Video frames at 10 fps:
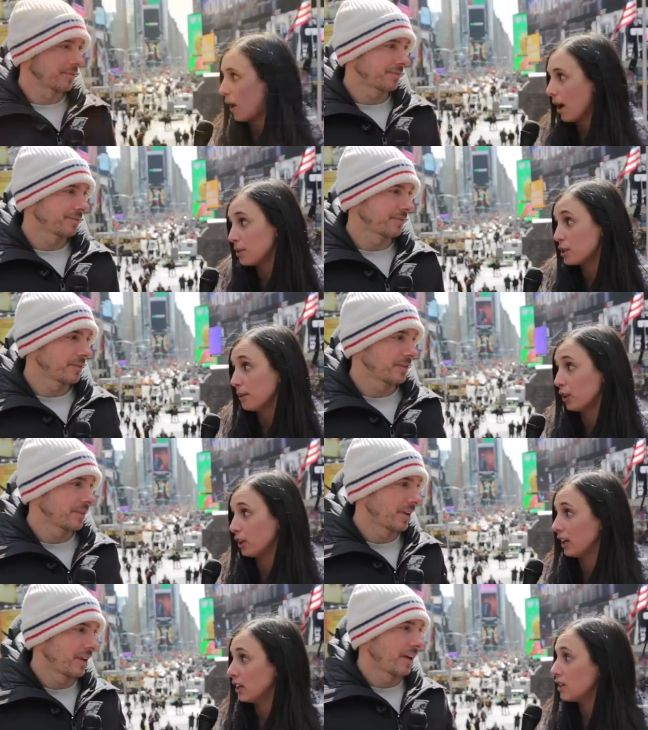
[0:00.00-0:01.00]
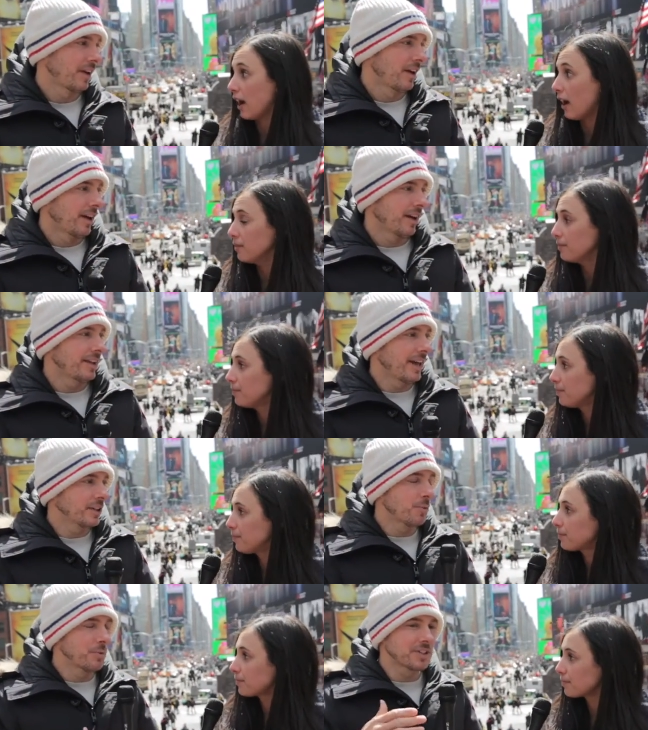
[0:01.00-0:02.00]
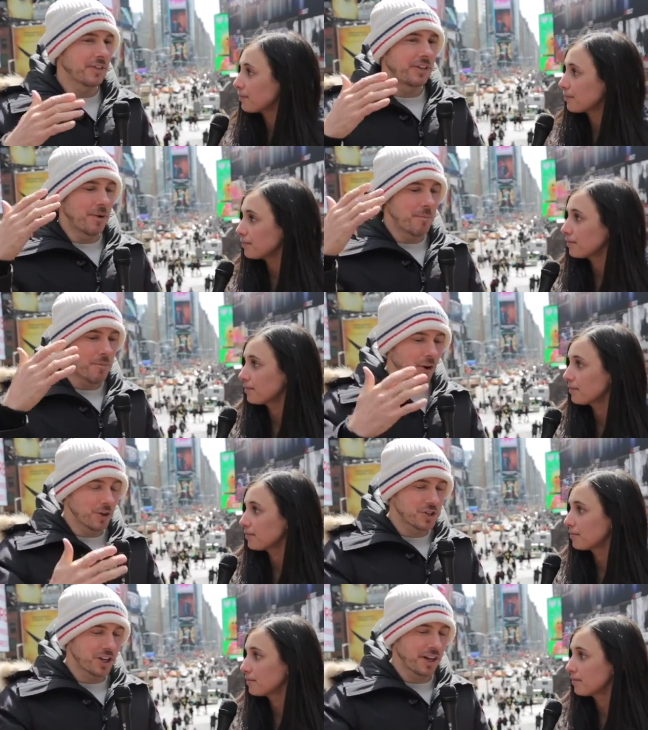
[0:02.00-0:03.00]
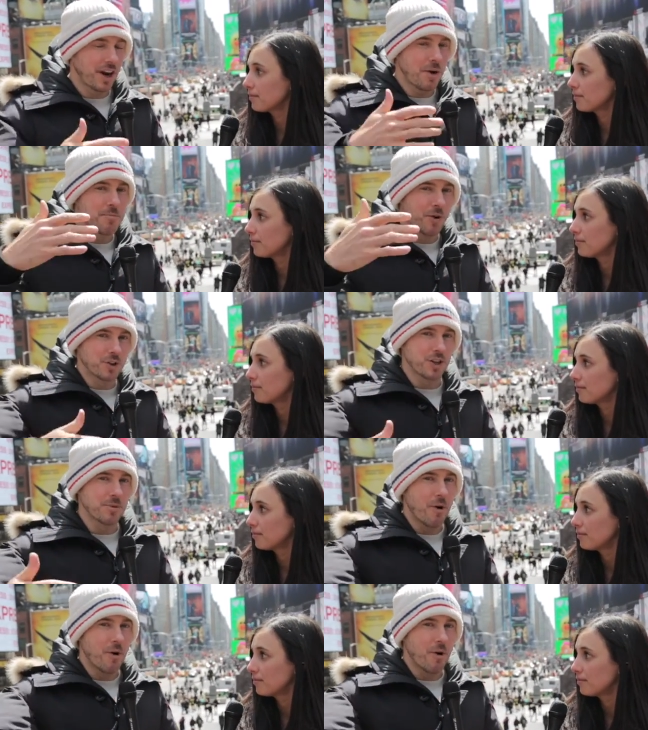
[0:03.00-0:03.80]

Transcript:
Speaker 1: why we should be looking into that.
Speaker 2: Yeah, it's almost like the emerging emerging